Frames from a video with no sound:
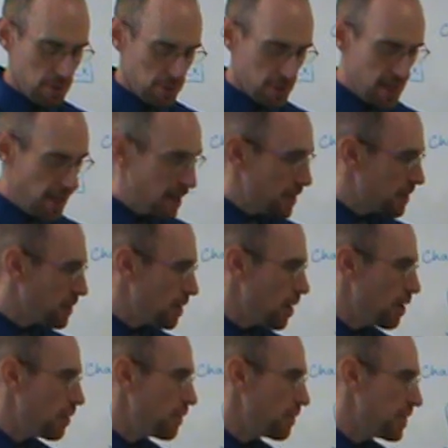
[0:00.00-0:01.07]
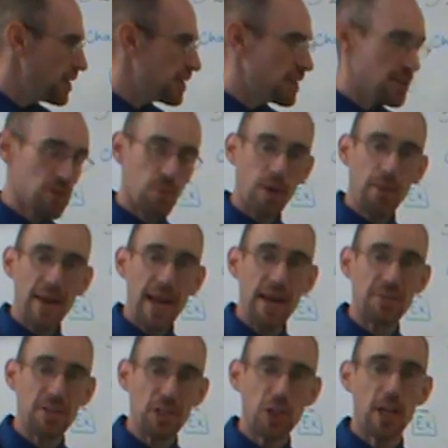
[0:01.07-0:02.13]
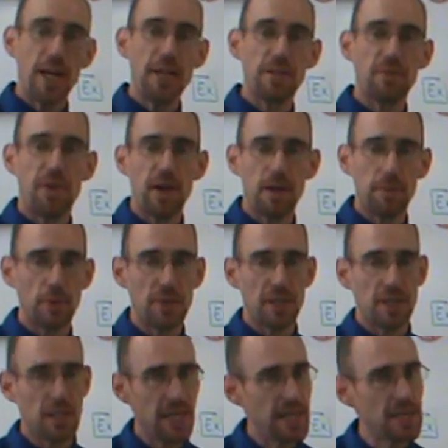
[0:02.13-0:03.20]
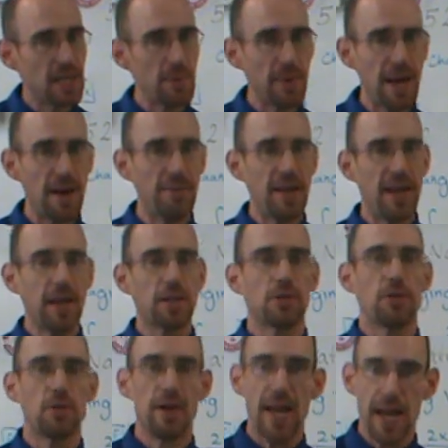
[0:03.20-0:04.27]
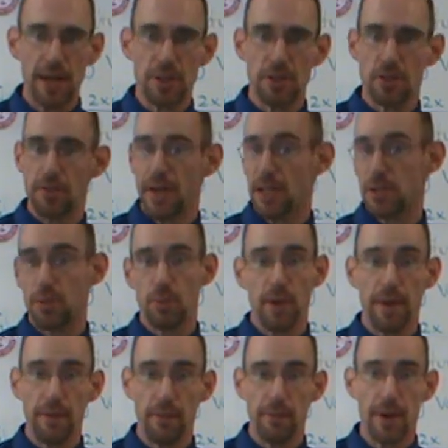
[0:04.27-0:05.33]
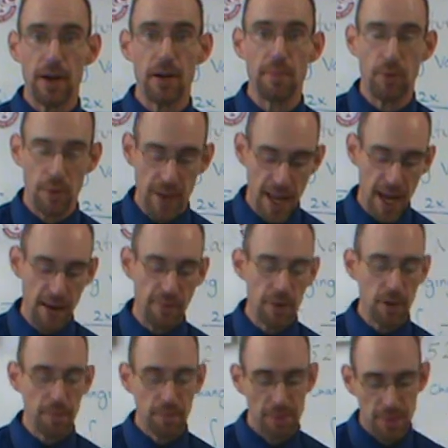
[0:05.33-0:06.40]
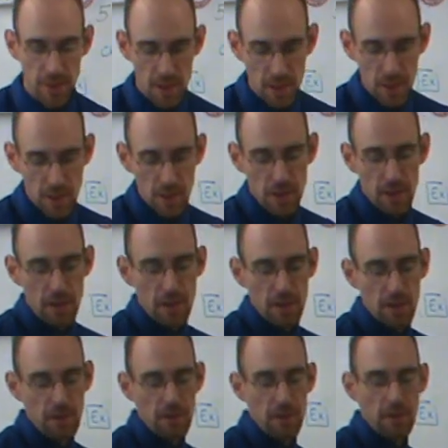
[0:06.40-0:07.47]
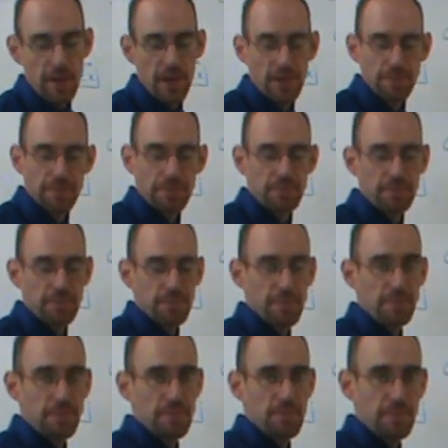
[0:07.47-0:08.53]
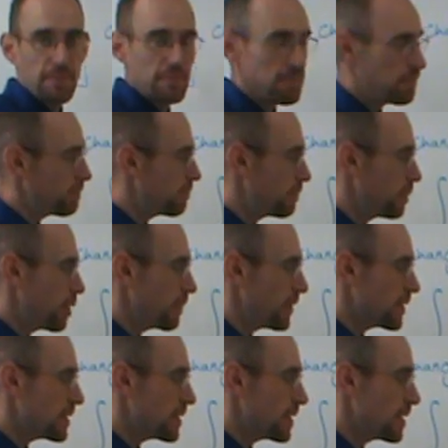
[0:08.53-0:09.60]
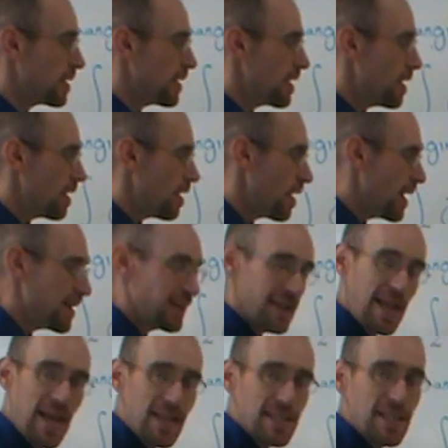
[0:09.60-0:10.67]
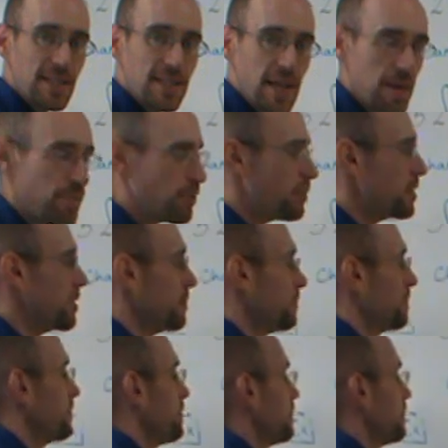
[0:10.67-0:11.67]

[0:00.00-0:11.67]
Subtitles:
Okay, so this is where we have to change variables in. So anytime we have that extra x or extra whatever variable we have there. All right, perfect. All right, last examples.